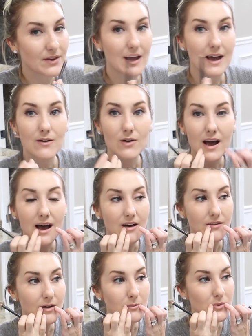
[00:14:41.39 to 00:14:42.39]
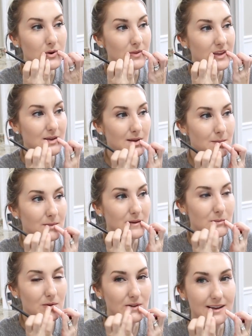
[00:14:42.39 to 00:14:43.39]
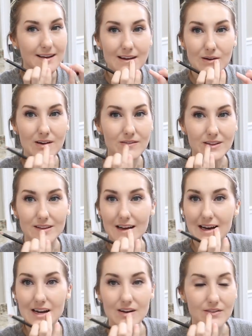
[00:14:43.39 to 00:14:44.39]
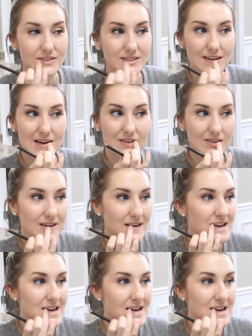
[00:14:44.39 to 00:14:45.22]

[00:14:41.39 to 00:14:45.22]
Like I don't have, I'm more like a minimal, like I don't have a lot of stuff.